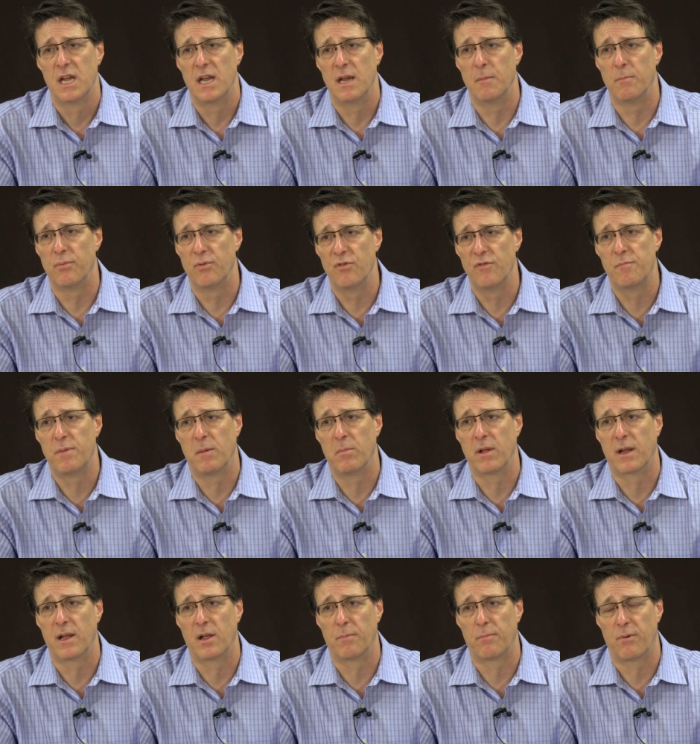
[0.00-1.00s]
improve
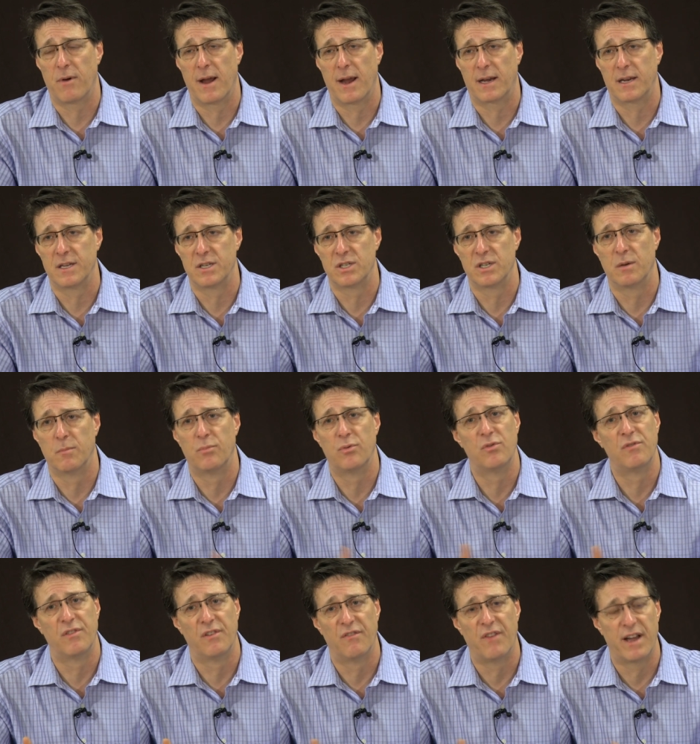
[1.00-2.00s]
public health practice, and
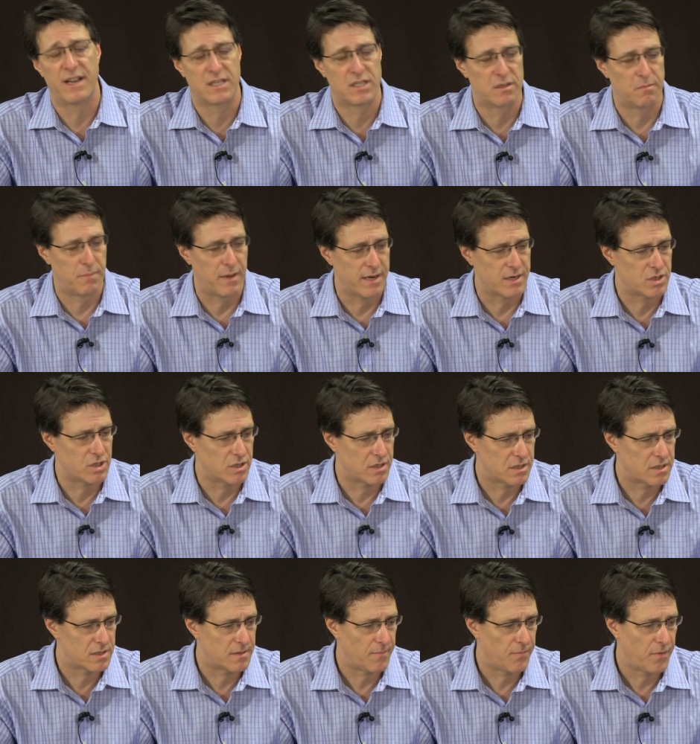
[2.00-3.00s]
improve advice to
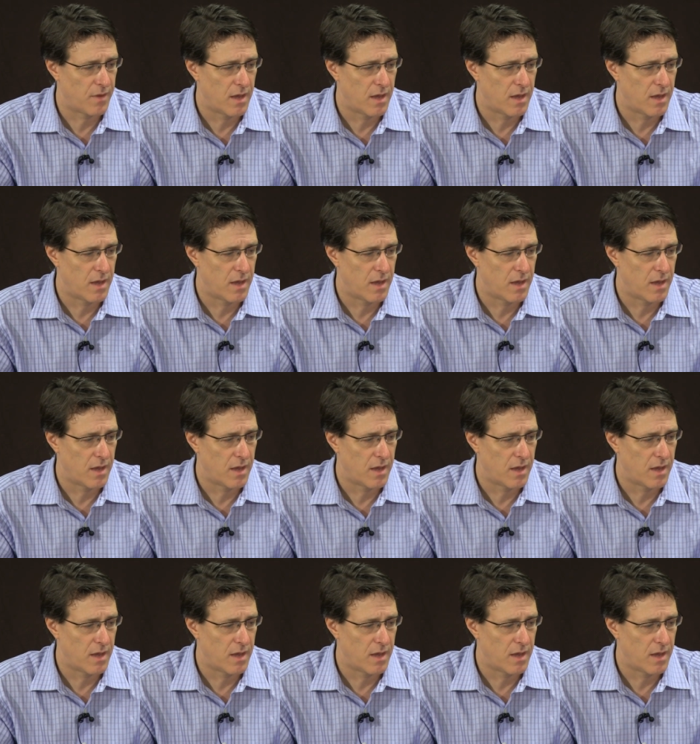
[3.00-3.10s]
patients.